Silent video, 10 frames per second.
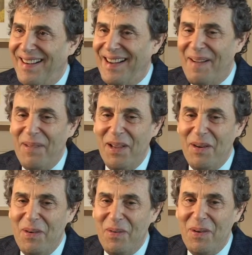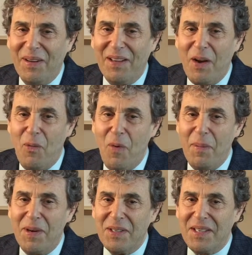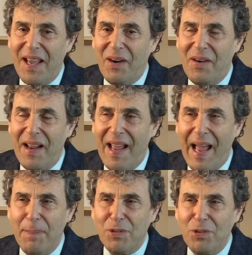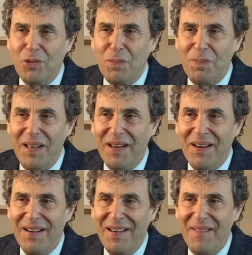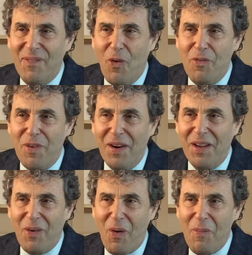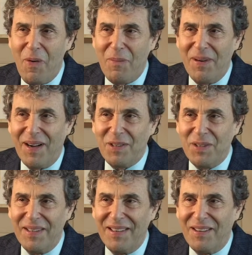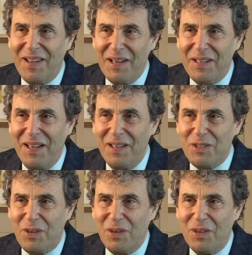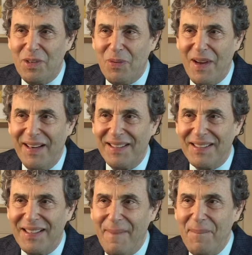I mean, really, a woman is at her absolute peak ovarian hormone production in her late teens or early 20s.